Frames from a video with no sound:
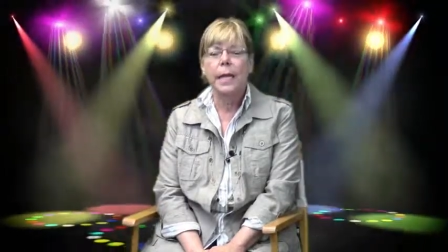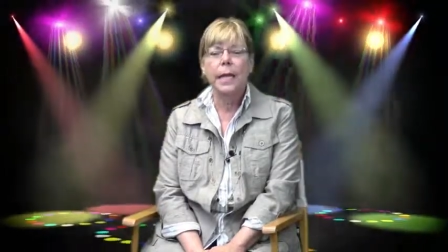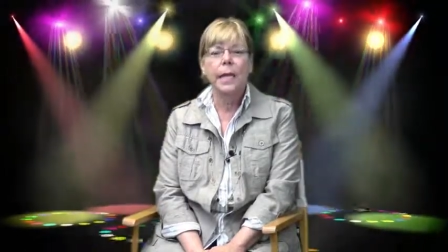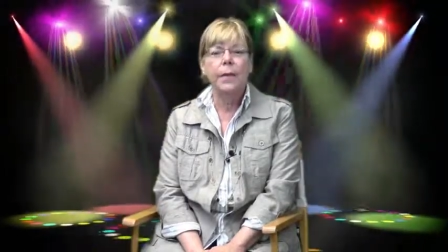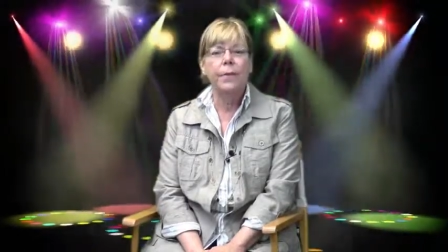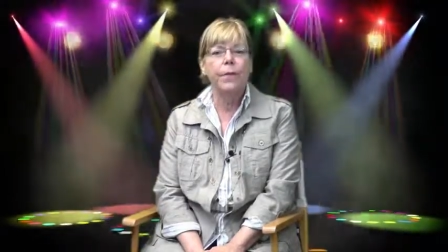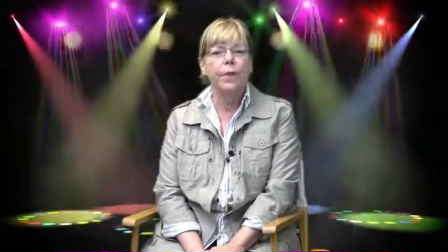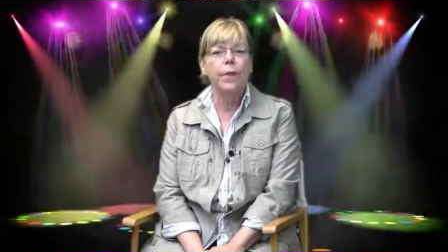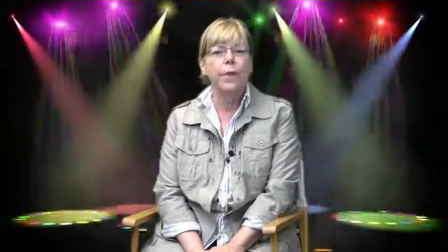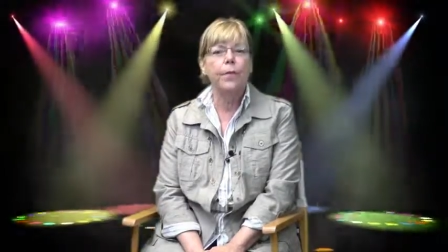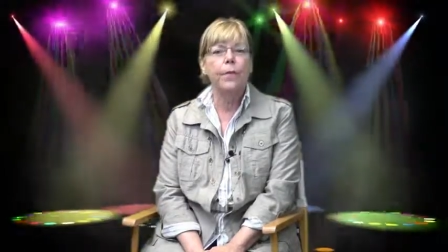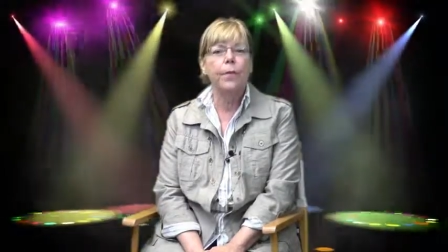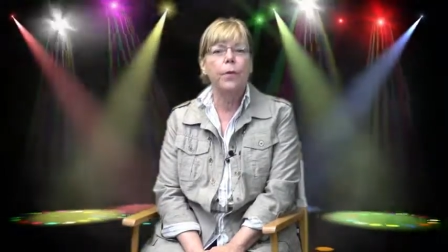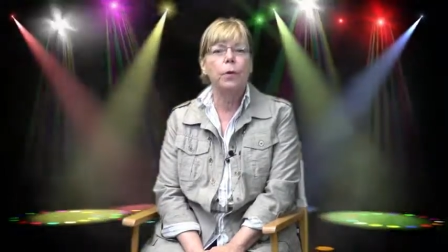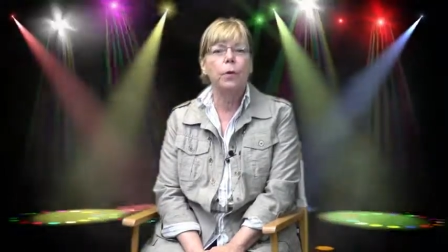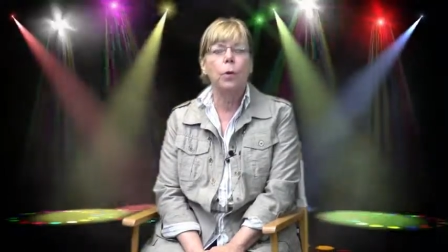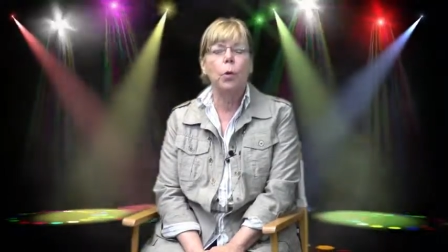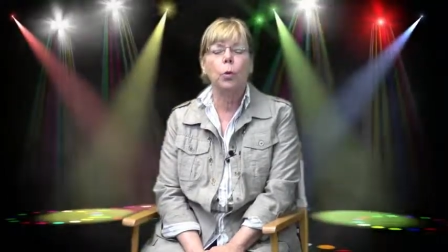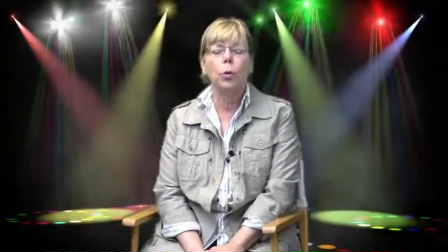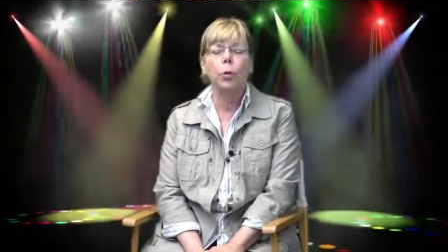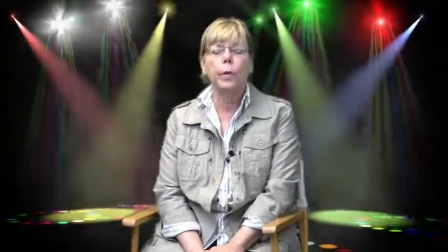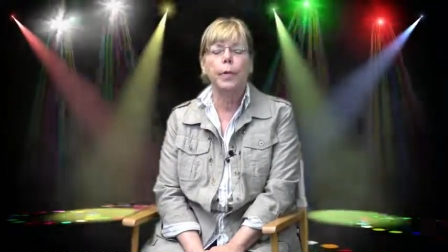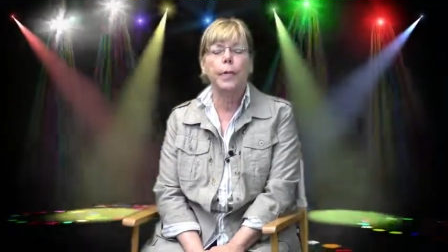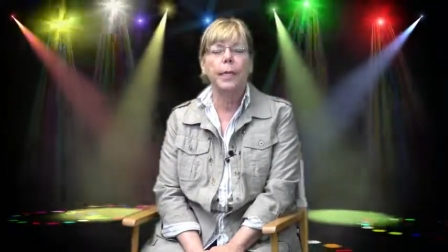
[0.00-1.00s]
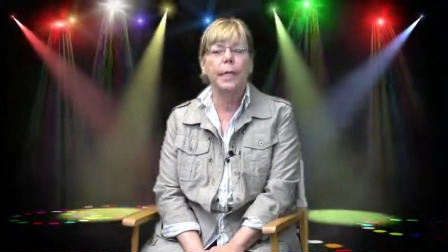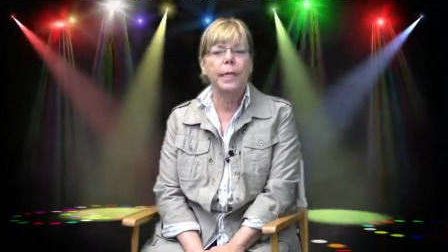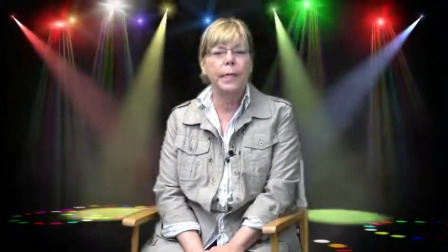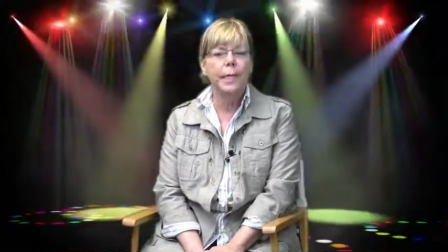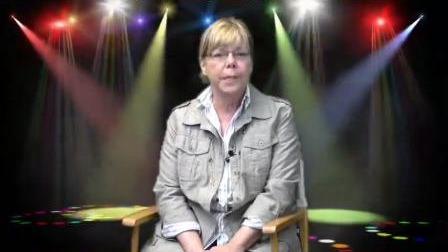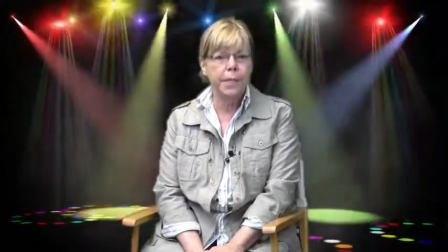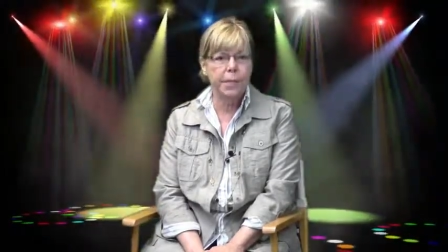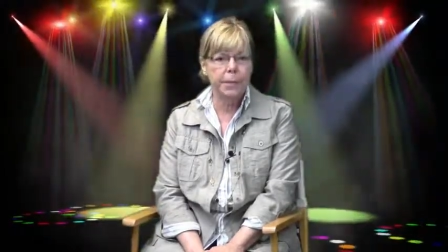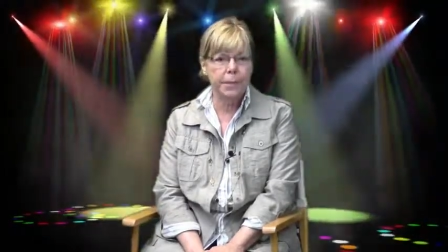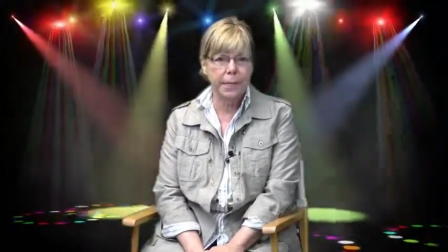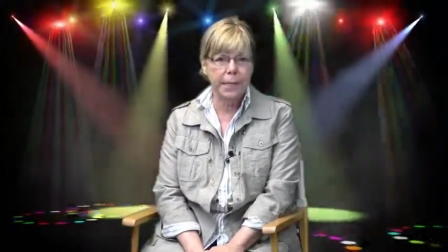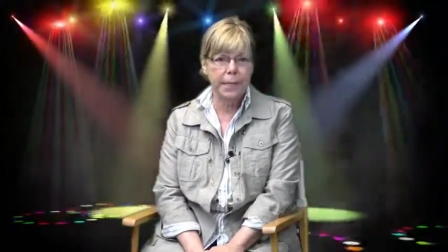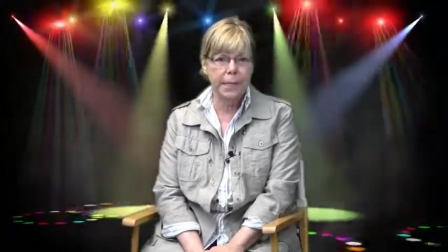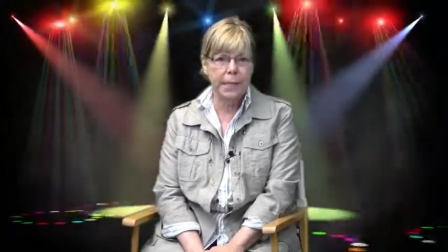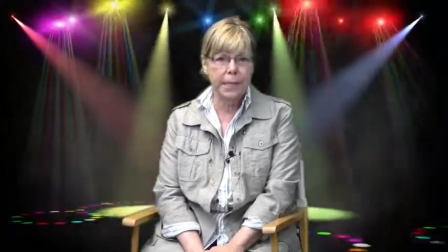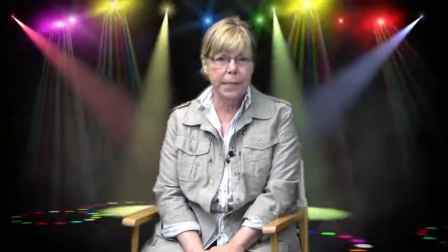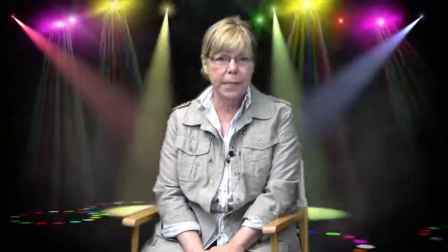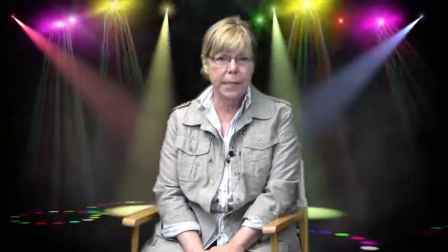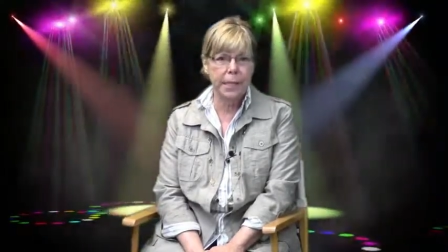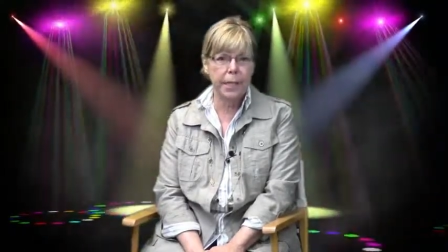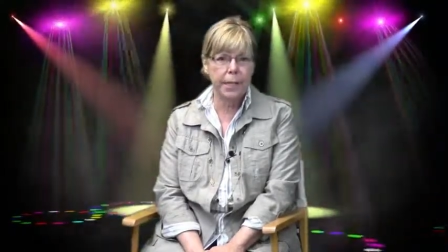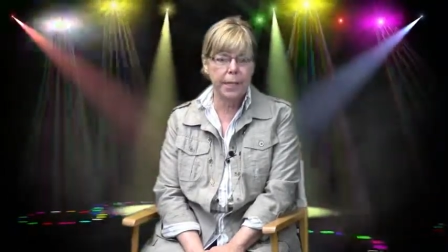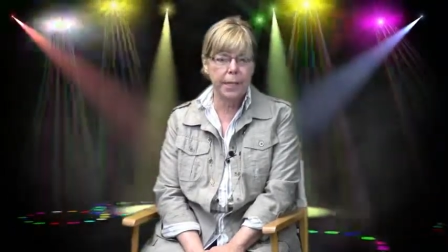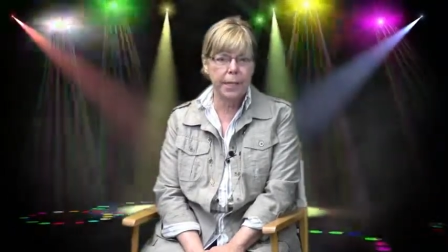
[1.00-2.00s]
Even if you're only
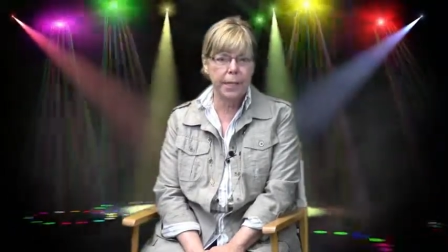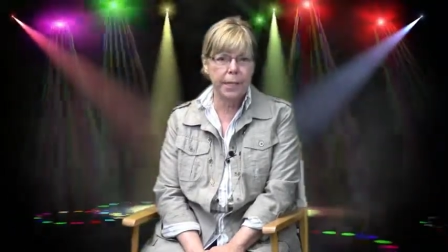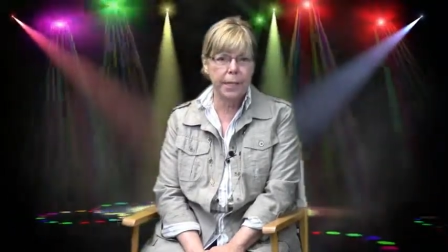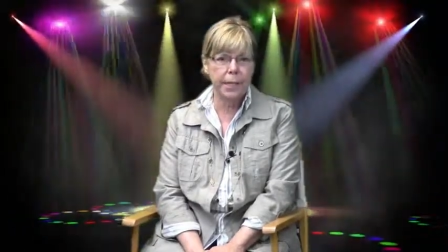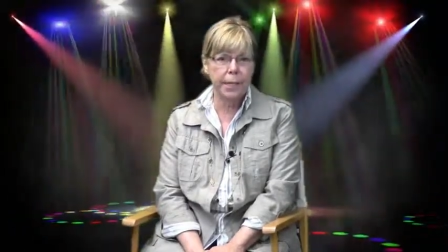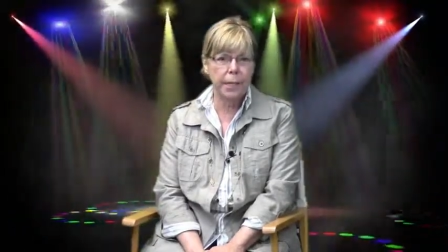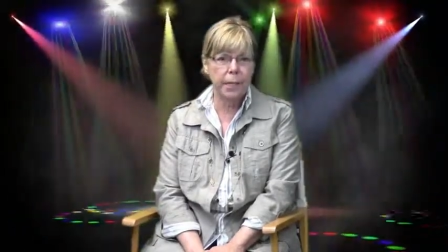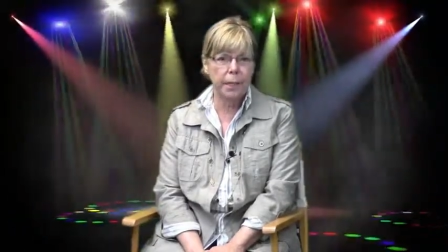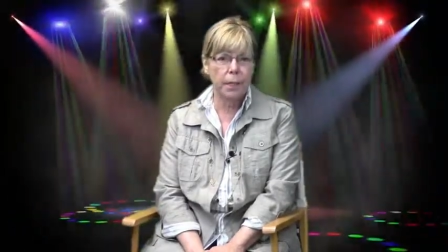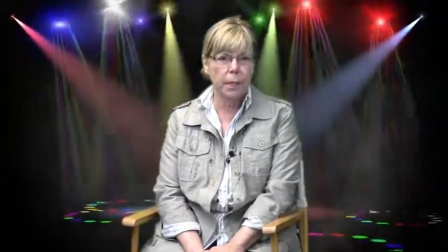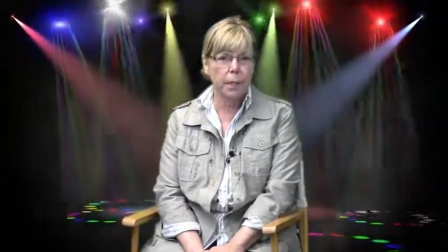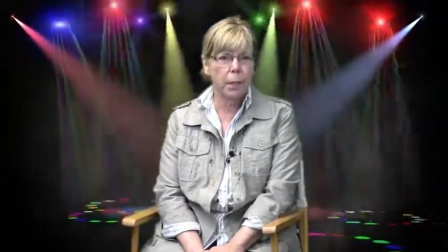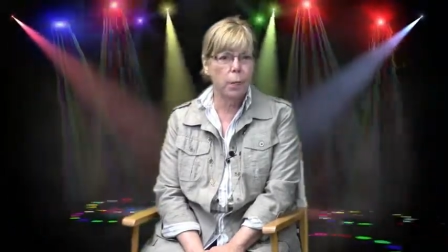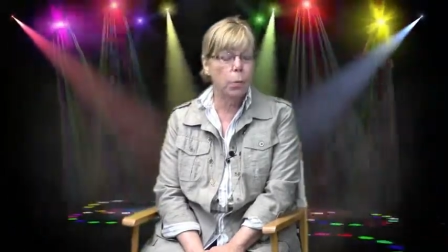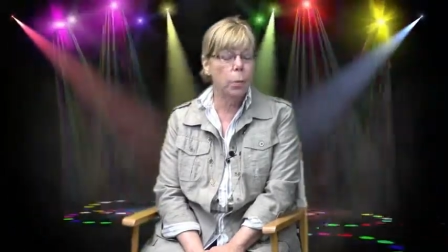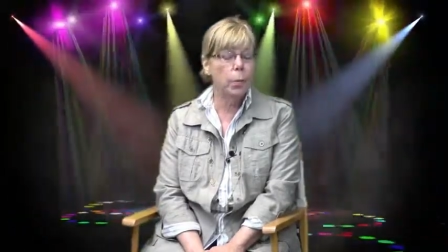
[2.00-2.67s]
interested in theater,